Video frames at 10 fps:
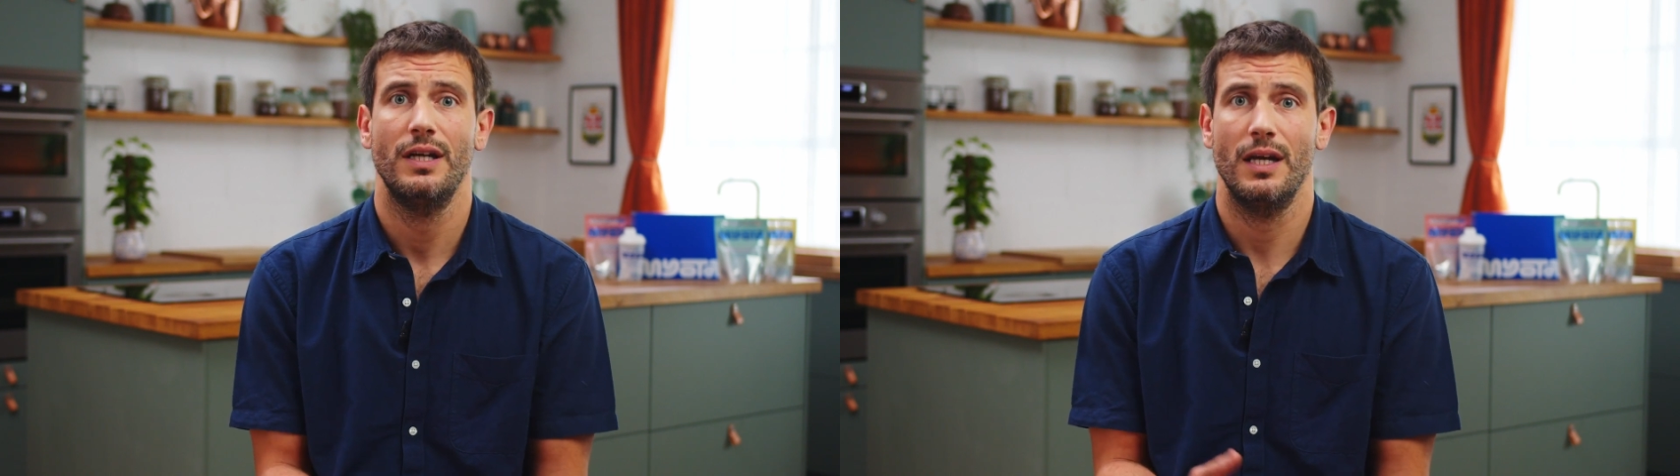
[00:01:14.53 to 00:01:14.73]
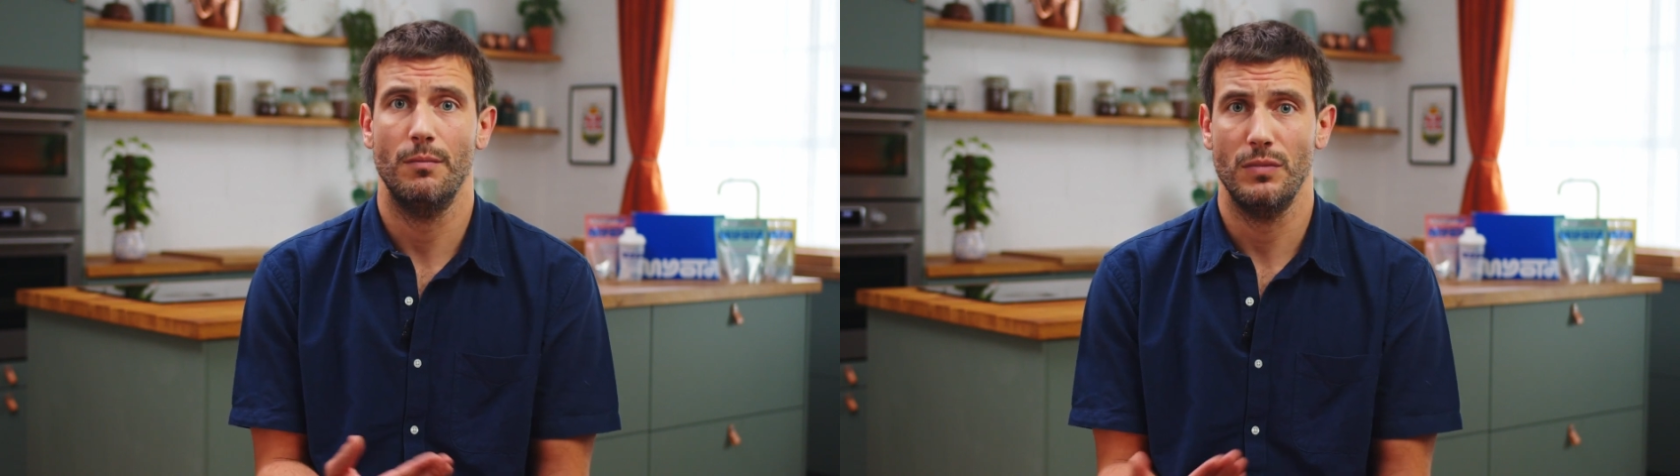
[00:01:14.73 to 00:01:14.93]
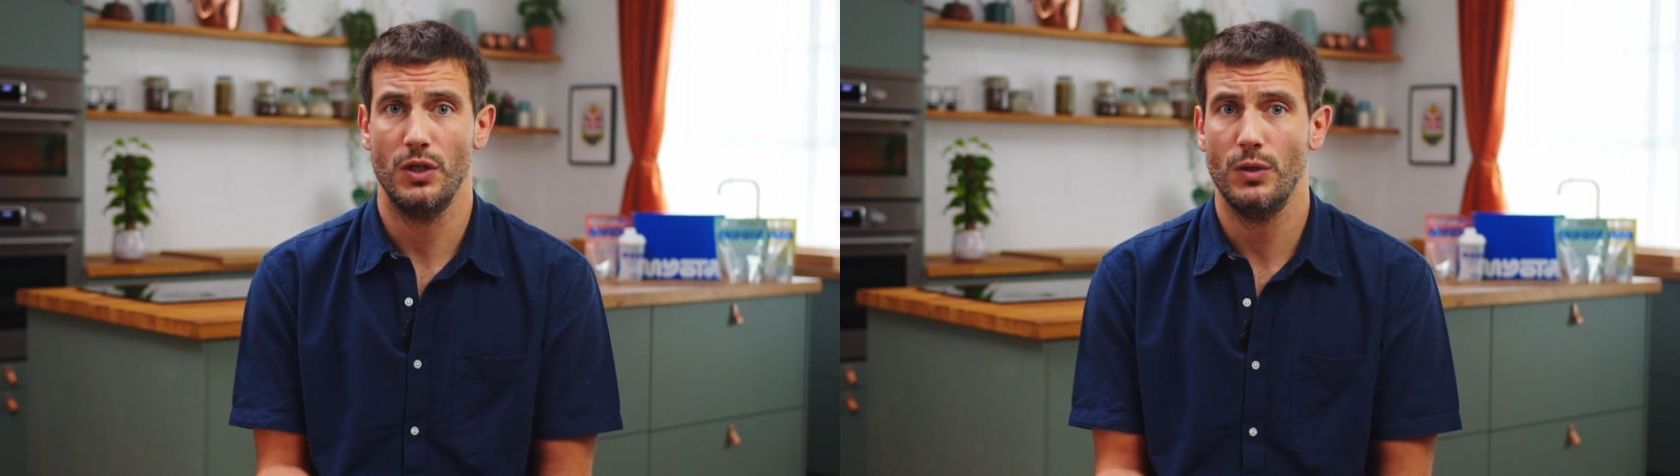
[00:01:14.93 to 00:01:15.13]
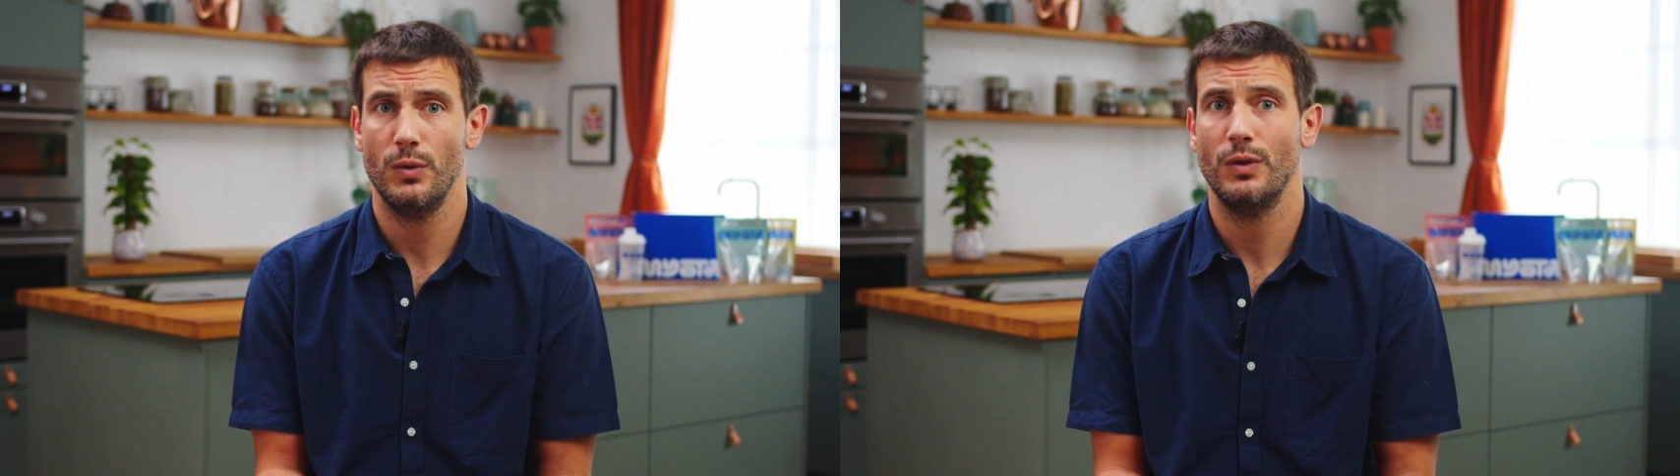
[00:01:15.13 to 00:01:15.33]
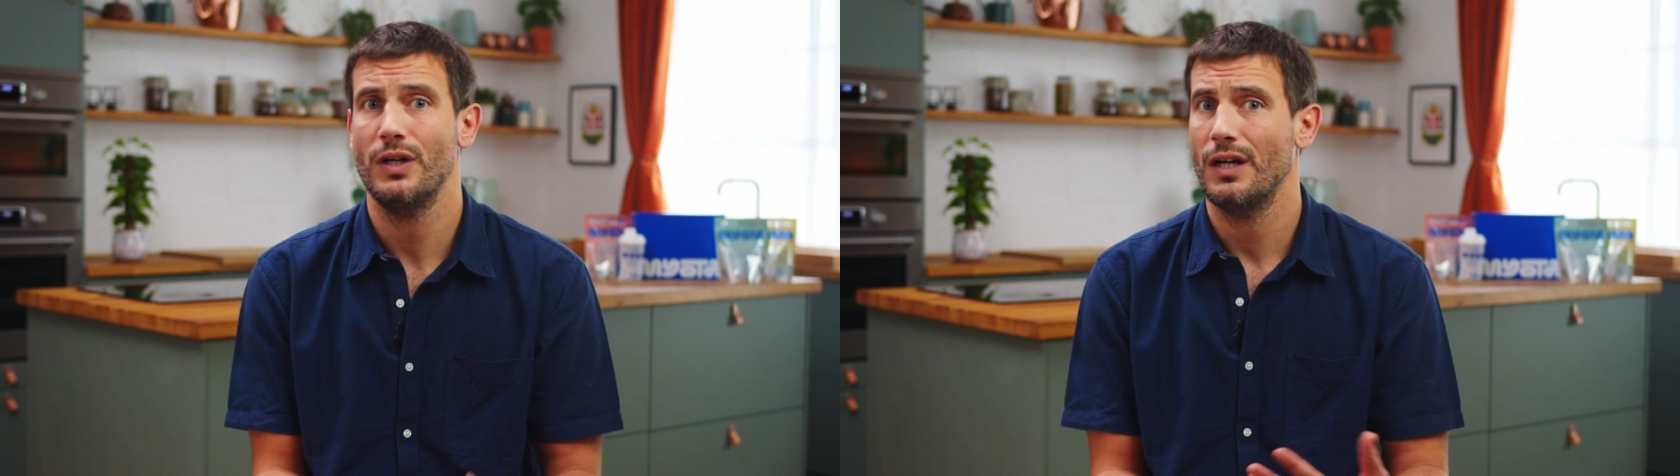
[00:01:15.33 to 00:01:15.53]

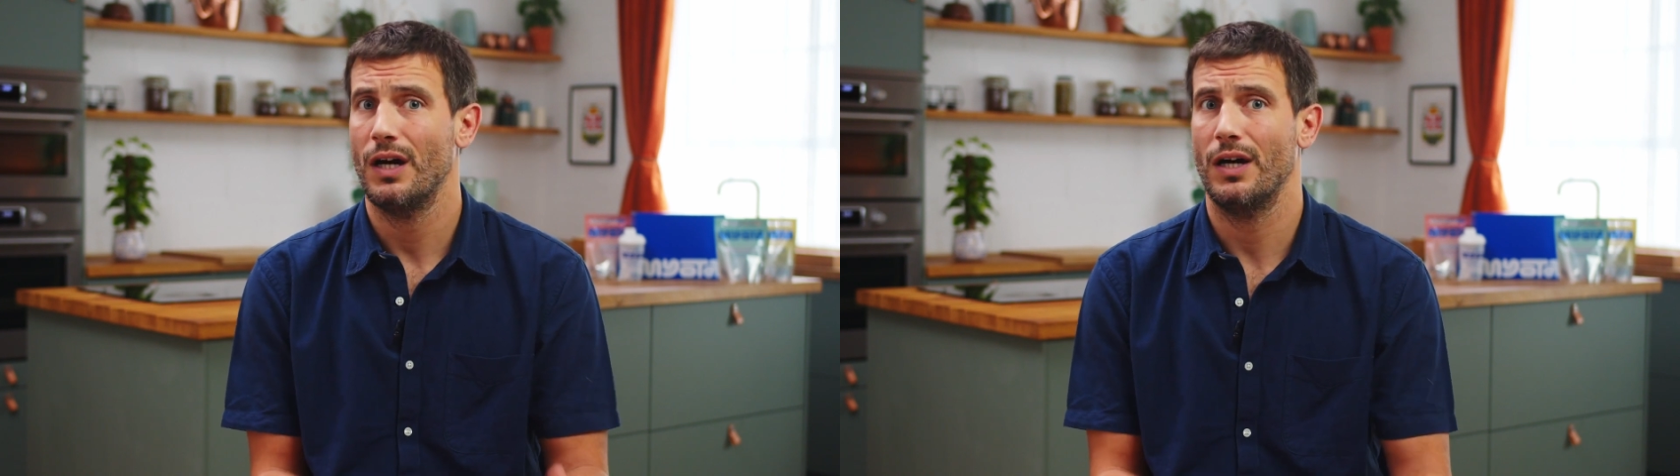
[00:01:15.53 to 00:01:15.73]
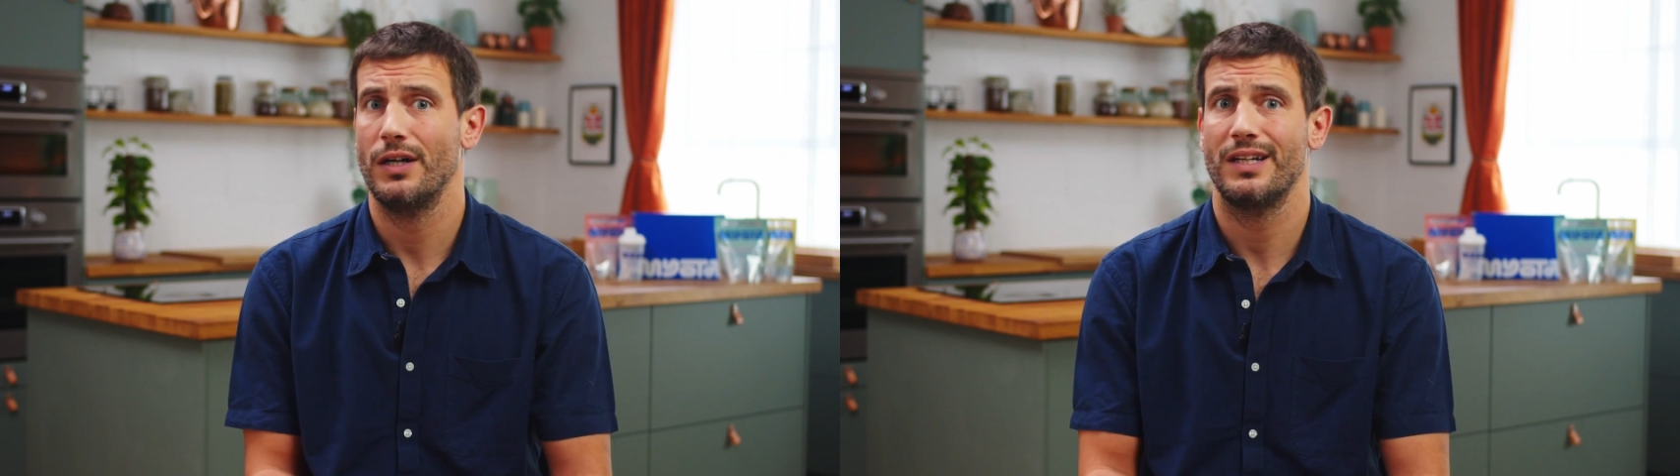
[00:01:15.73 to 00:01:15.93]
immune, heart,